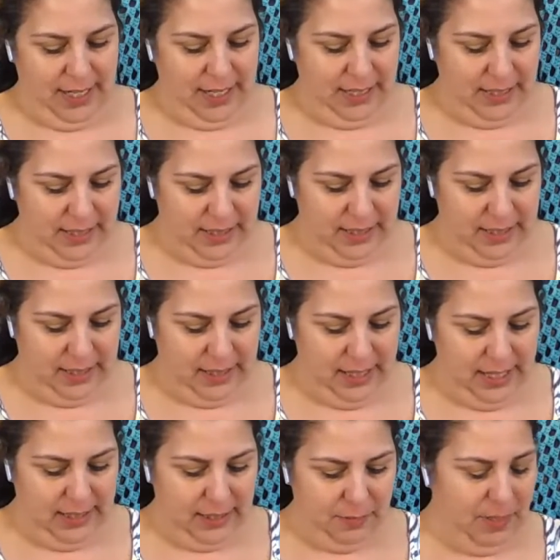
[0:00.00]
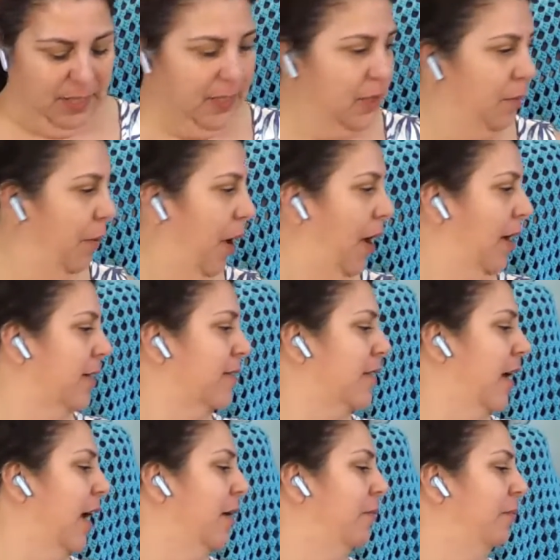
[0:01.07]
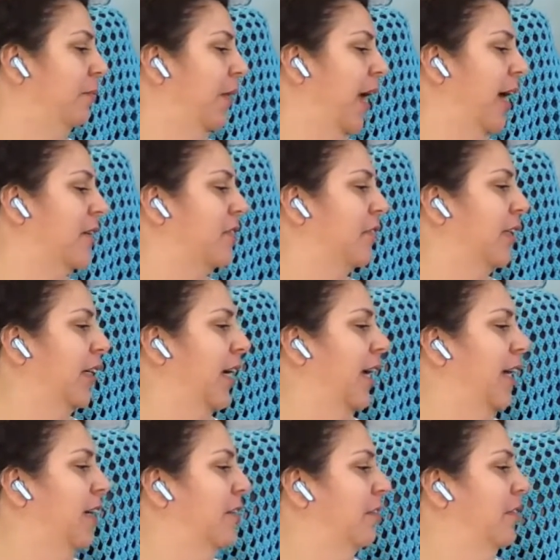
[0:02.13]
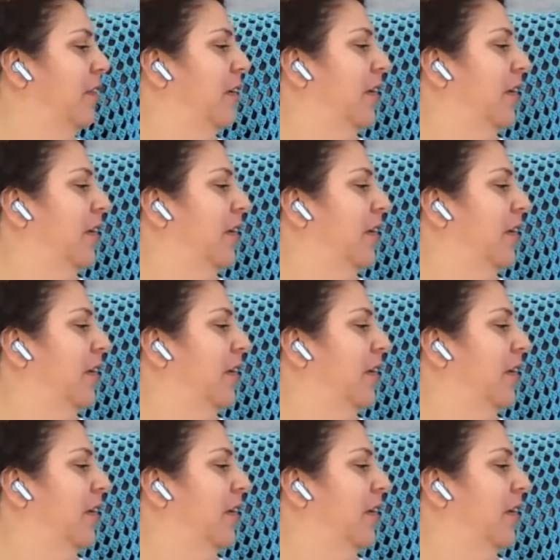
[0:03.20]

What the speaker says: in this month's box. I'm actually kind of,